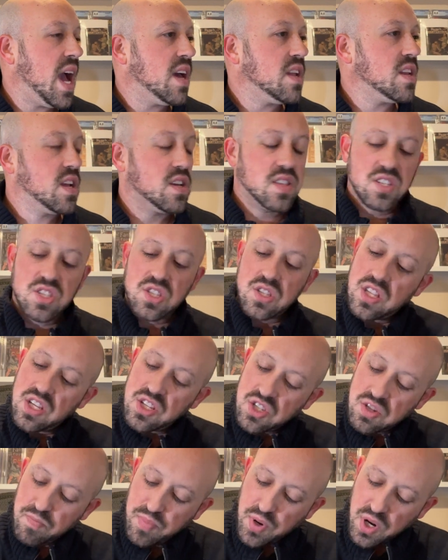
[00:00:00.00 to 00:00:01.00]

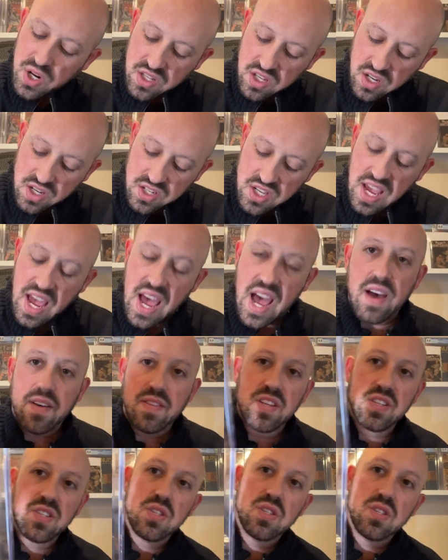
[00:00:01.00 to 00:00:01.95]
this book does have, this